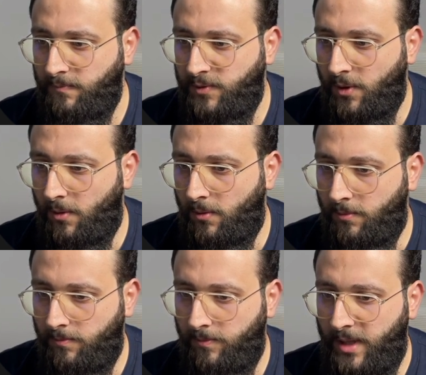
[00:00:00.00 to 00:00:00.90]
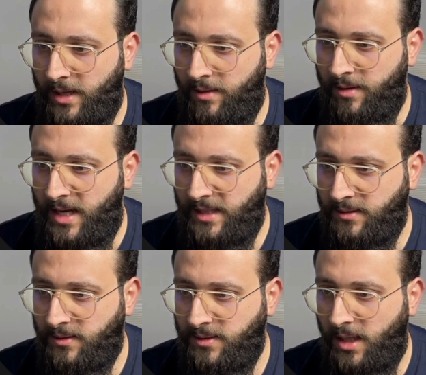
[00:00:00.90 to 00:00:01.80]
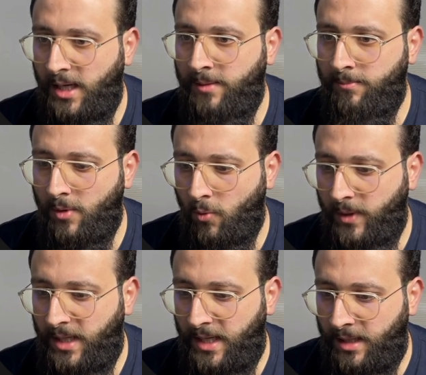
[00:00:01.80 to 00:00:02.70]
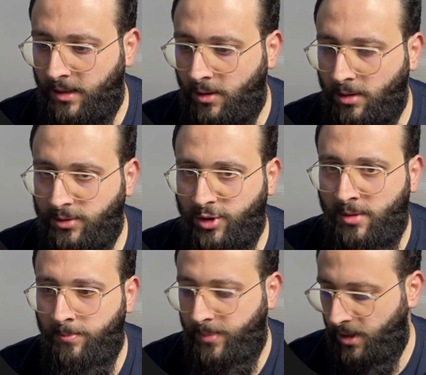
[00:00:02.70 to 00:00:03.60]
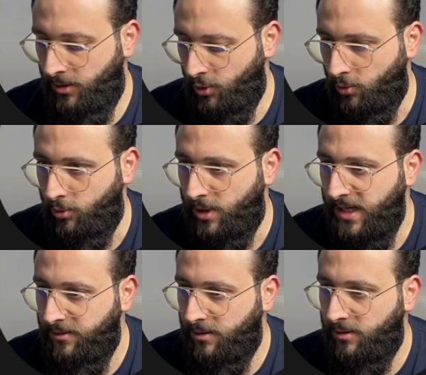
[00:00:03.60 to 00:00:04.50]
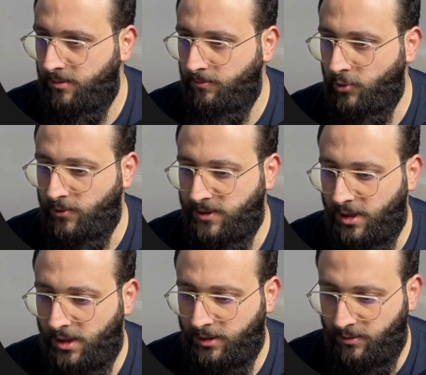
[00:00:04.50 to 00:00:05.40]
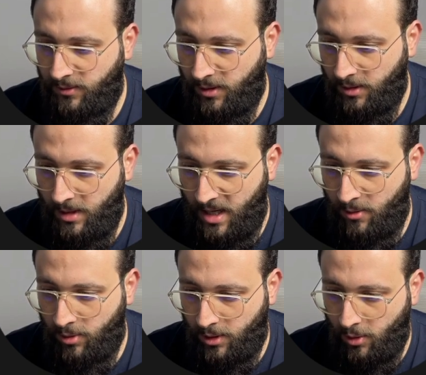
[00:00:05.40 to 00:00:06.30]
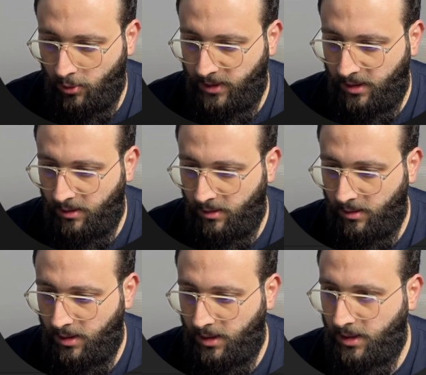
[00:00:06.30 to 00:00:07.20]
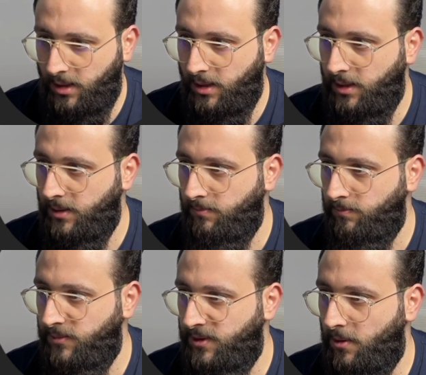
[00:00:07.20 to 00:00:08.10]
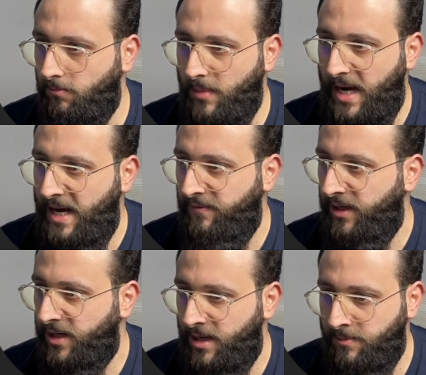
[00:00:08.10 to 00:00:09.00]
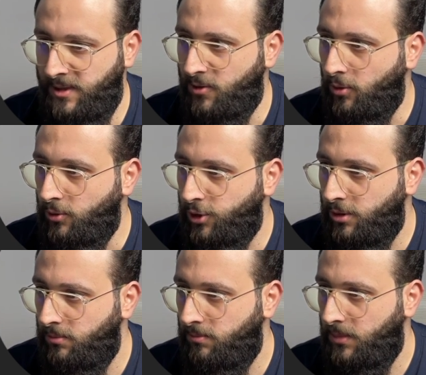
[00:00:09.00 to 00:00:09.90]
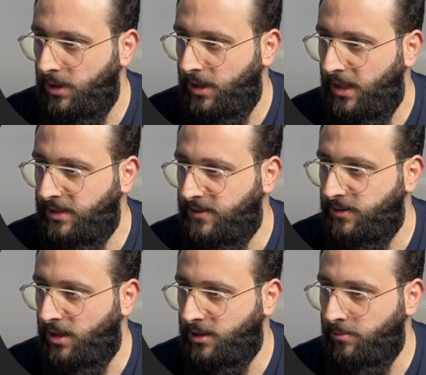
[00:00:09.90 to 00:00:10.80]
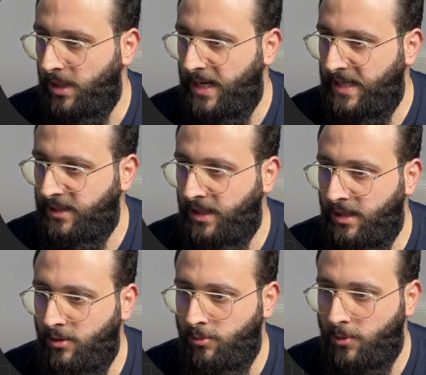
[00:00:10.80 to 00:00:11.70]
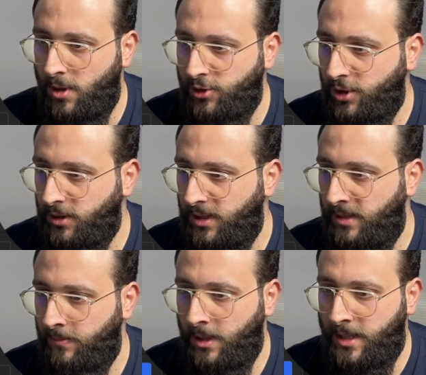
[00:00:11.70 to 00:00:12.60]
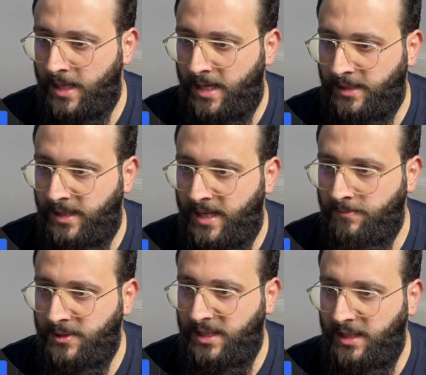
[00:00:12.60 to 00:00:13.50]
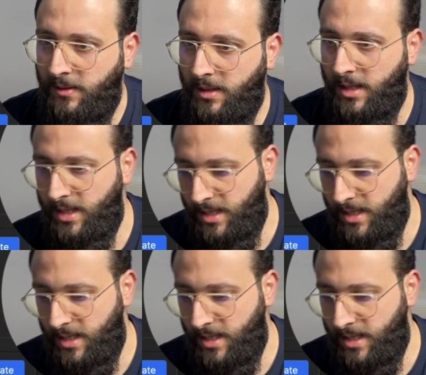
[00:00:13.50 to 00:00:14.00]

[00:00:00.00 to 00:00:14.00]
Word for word: So in that time, we can jump into Rider to start our coding. So I have here an empty solution. Let's start by adding a new project. I'm gonna add an empty